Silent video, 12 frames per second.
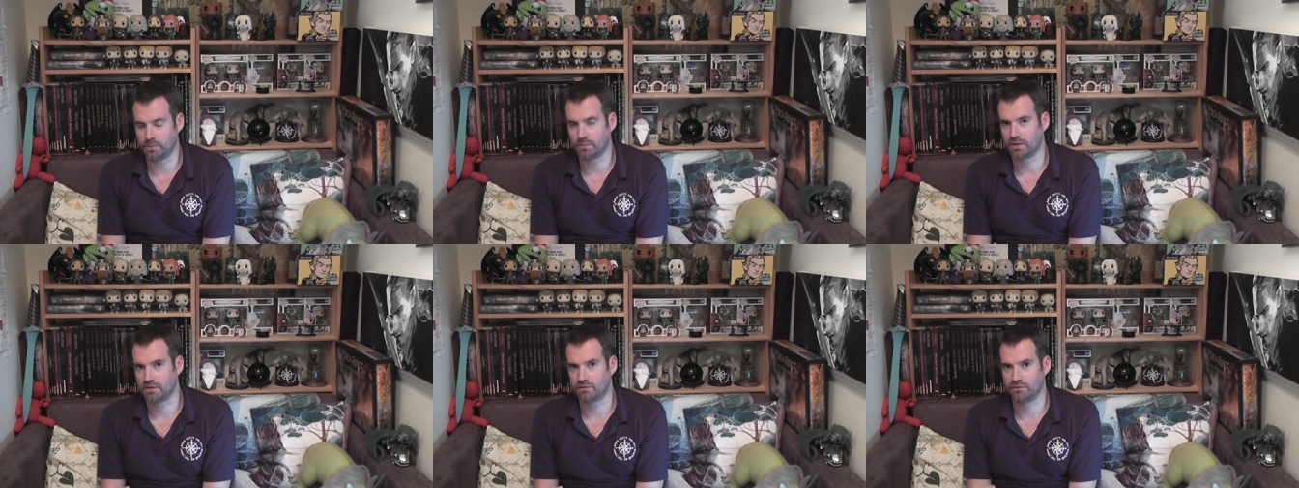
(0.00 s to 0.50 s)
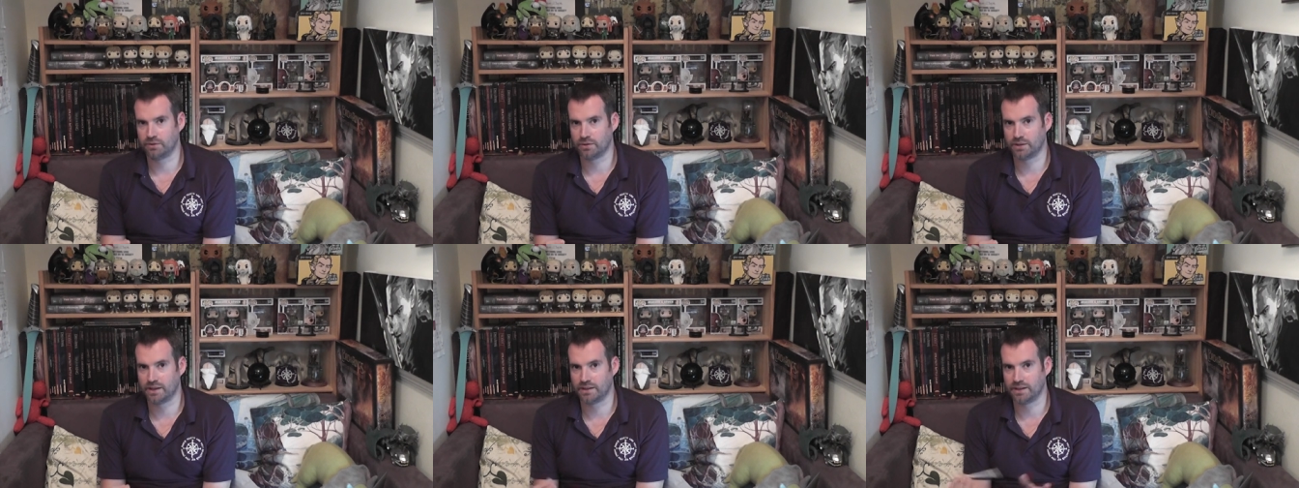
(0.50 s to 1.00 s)
But I'm going to
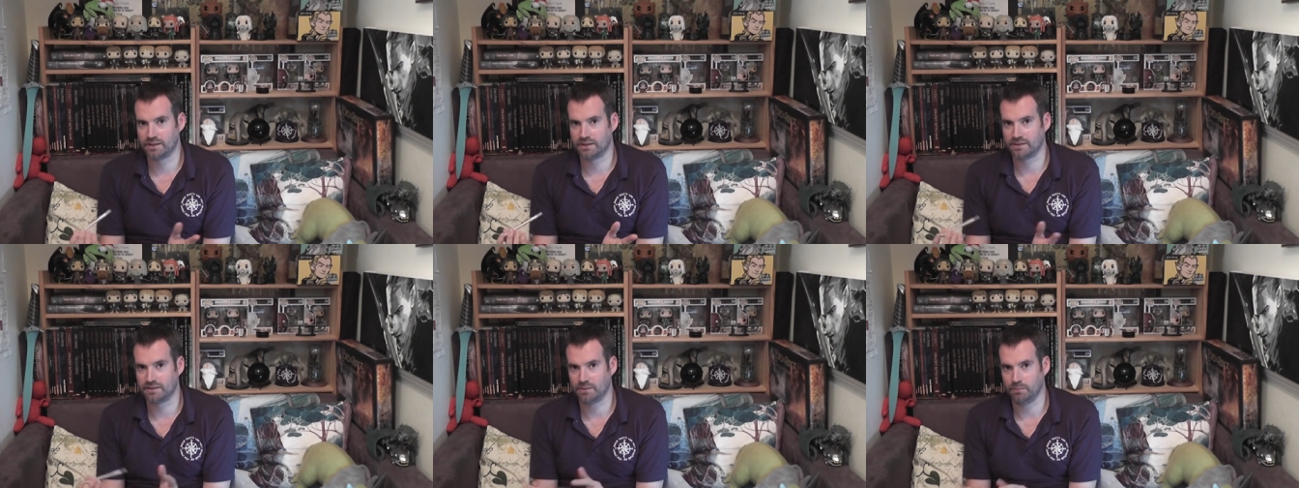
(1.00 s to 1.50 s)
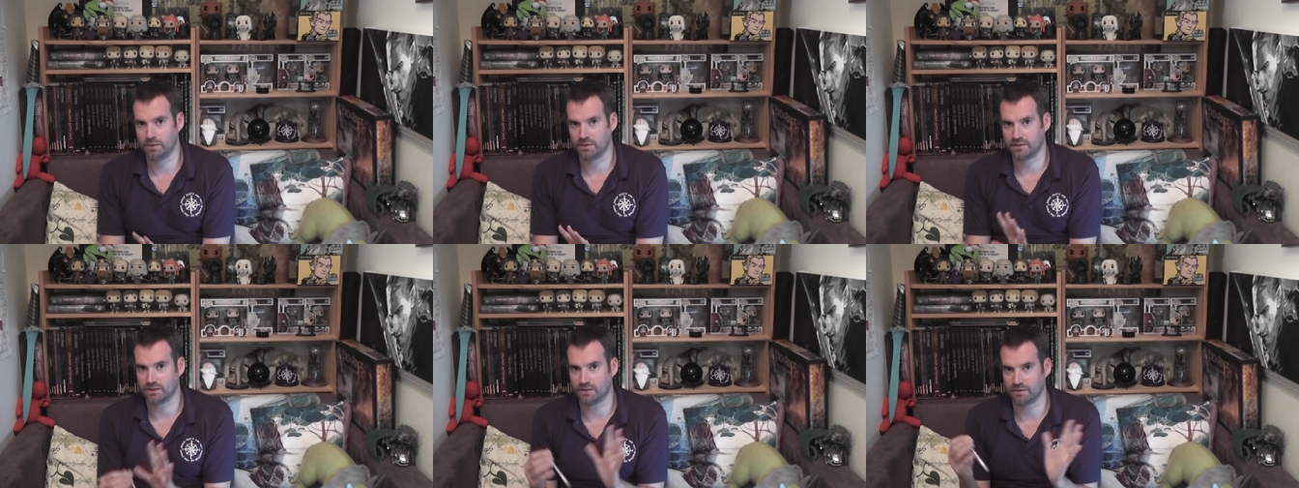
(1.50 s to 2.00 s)
reveal that at the end of December
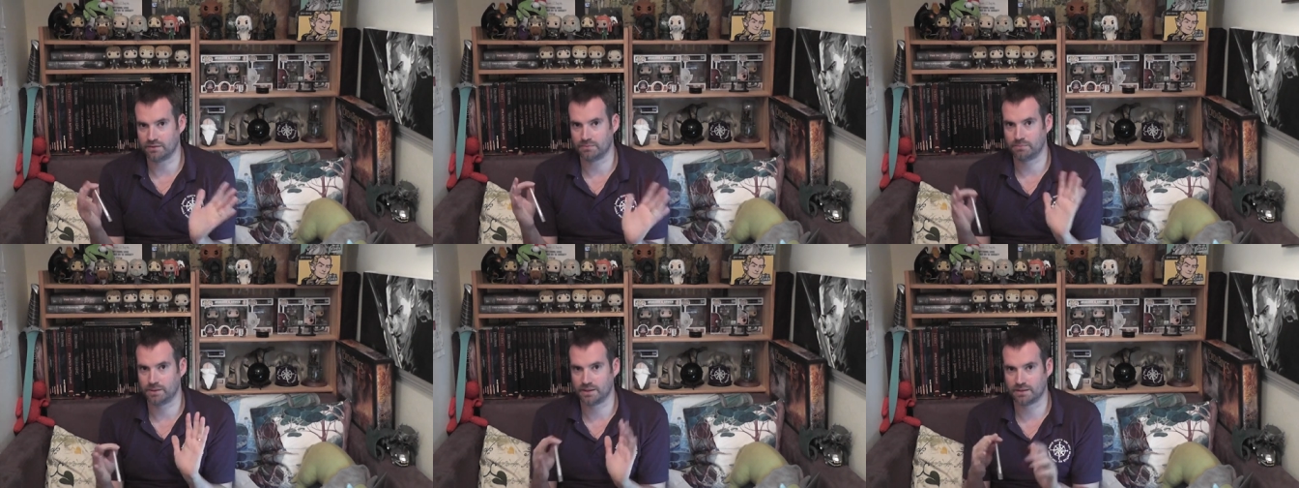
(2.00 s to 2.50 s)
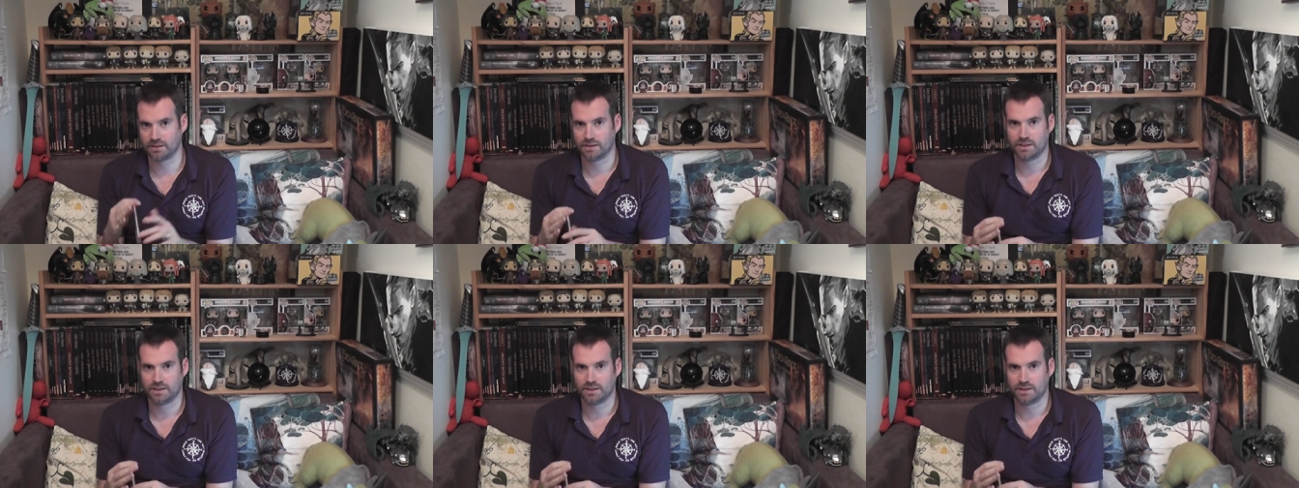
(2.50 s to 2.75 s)
as the kind of big